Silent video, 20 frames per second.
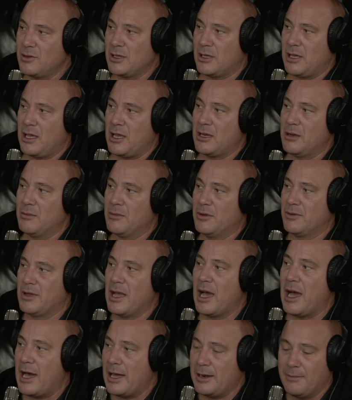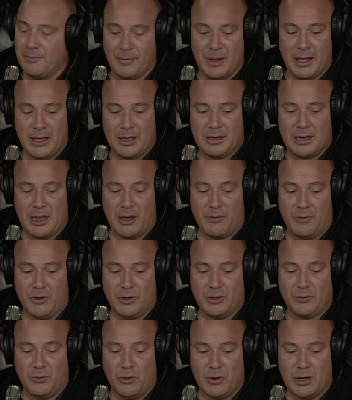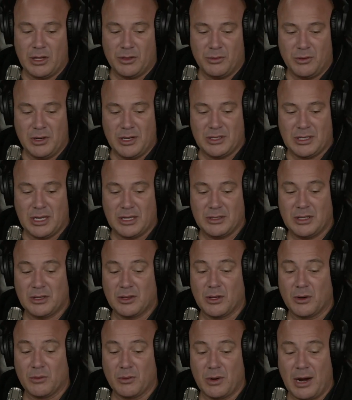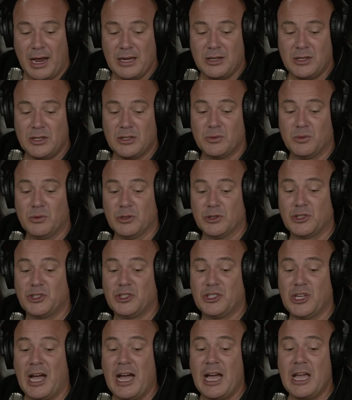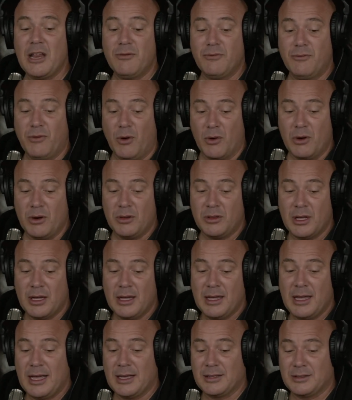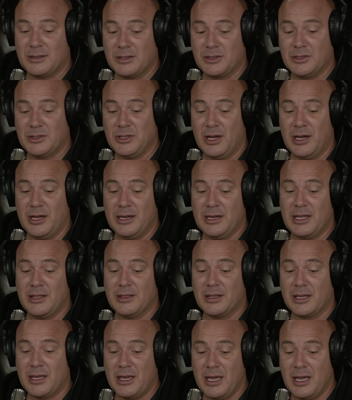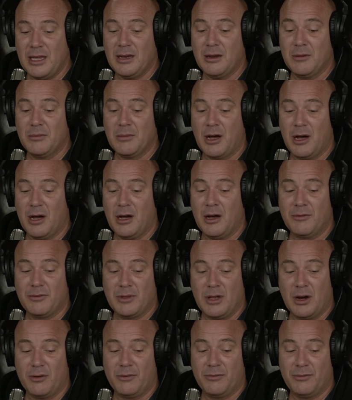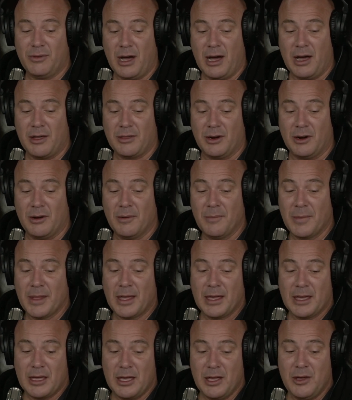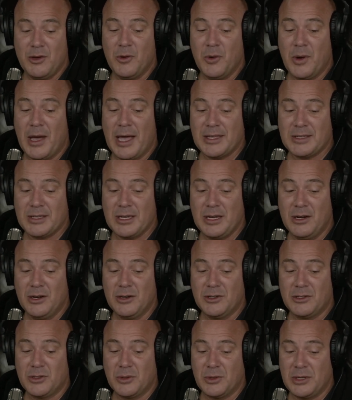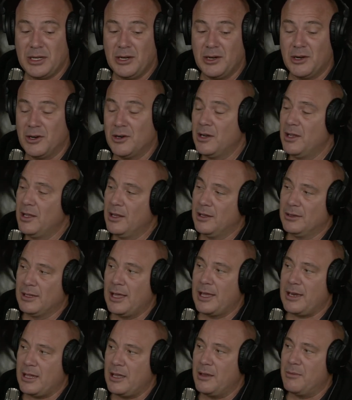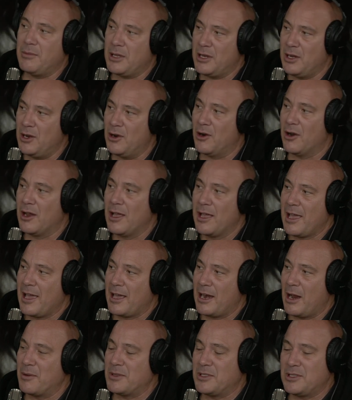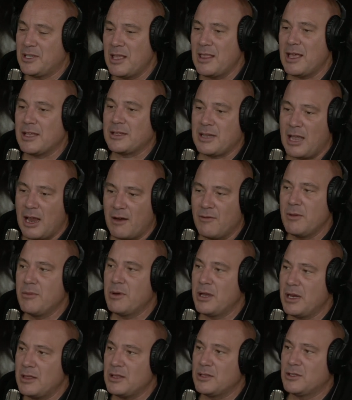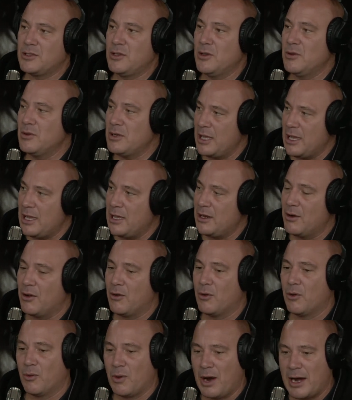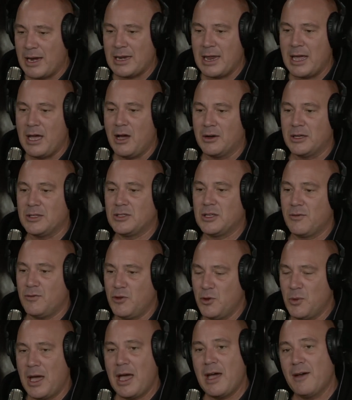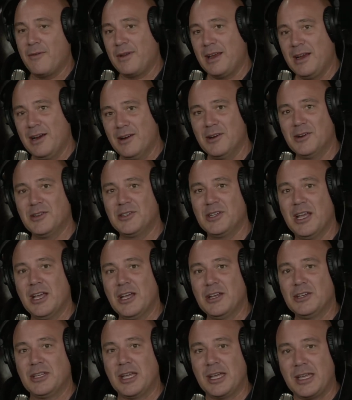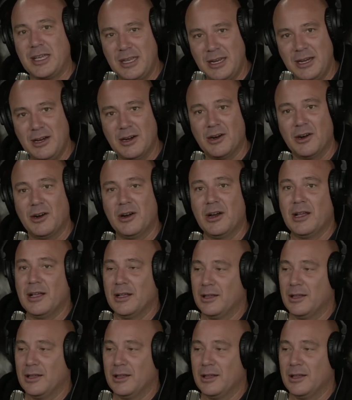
the kingdom of God. Now, verse 43 says that the righteous will shine forth as the sun in the kingdom of their Father. He who has ears to hear, let him hear. And I would say that to everybody that's tuned in right now is if you have ears to hear,